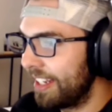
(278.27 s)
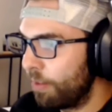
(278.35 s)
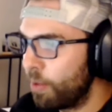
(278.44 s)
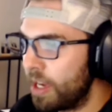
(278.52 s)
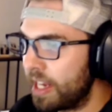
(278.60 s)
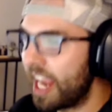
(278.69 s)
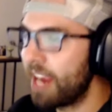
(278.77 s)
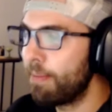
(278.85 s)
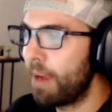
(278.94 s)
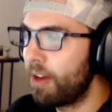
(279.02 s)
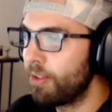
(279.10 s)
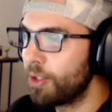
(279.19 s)
when it came
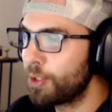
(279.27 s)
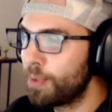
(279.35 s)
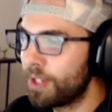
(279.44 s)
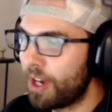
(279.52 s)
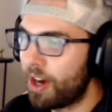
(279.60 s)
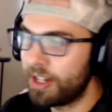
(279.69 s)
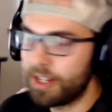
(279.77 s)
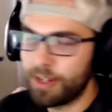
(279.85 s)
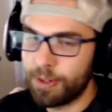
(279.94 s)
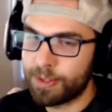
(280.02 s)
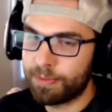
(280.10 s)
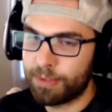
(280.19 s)
out, this was hot
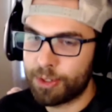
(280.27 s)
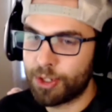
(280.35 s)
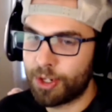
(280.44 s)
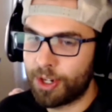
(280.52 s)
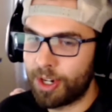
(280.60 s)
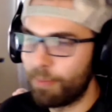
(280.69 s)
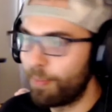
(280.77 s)
news for sure.